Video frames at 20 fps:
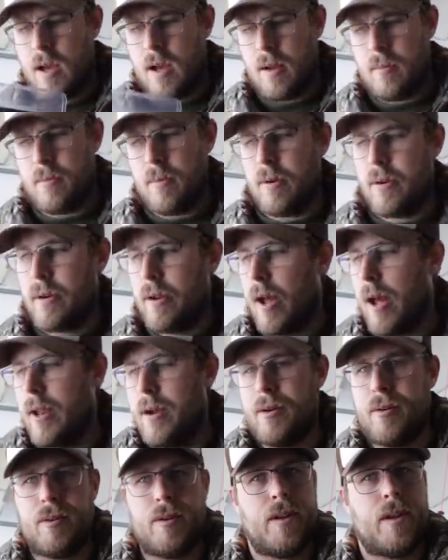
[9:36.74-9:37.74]
I
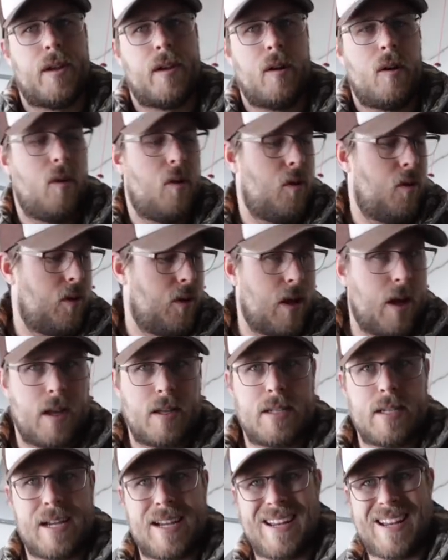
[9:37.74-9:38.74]
don't really know a whole lot
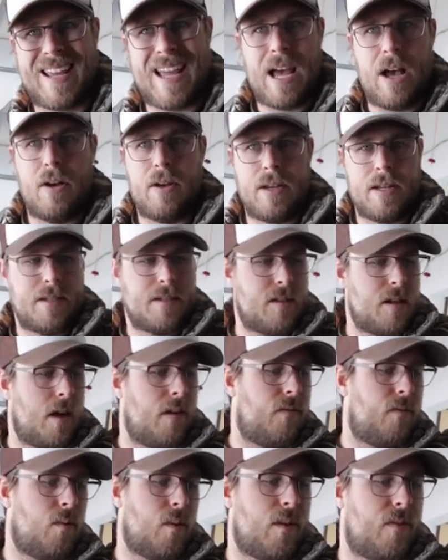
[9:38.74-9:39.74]
of technicality
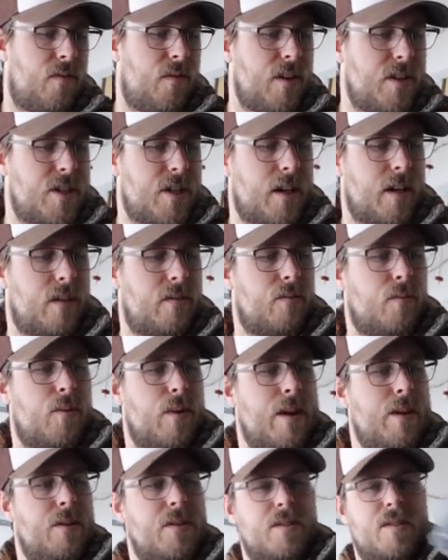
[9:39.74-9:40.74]
stuff with fishing
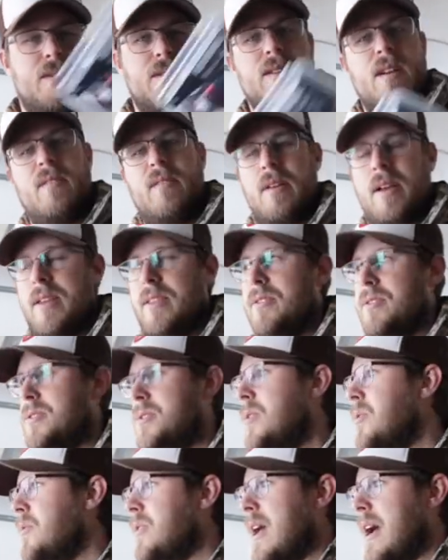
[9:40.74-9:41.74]
reels and stuff. Like, there's
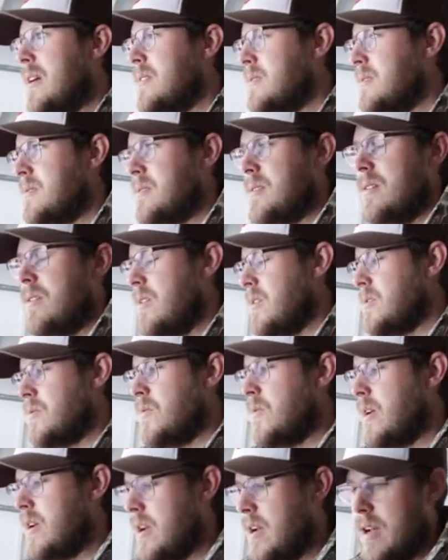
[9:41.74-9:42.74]
2000 series
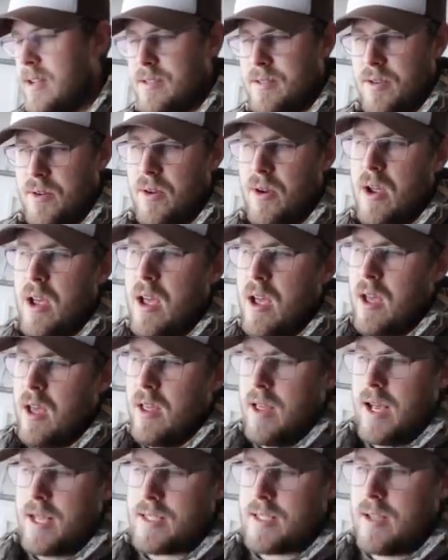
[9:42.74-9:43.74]
and whatnot. So
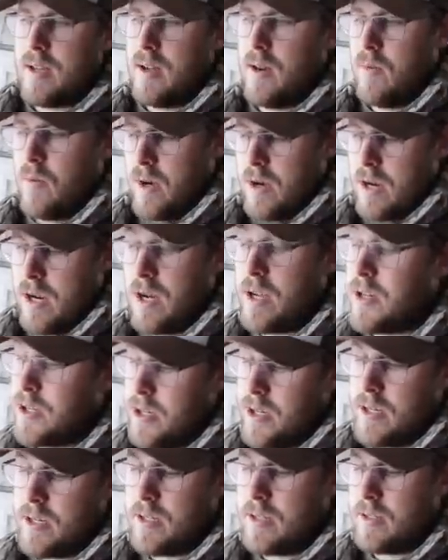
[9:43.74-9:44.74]
that's a
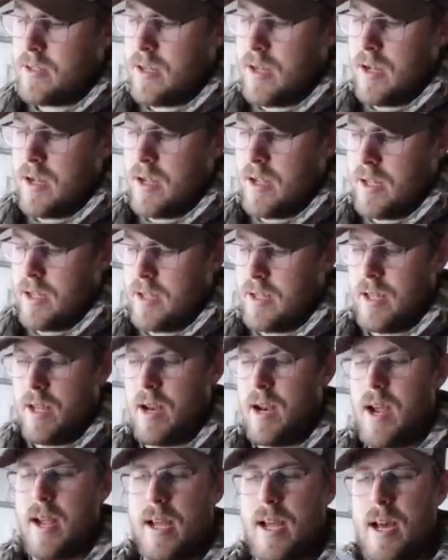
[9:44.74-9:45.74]
100. And
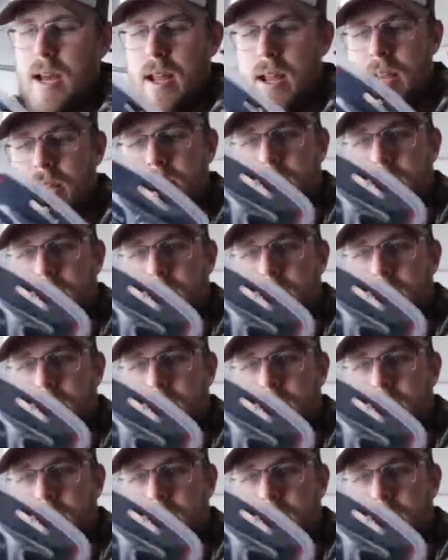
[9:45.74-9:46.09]
then I got a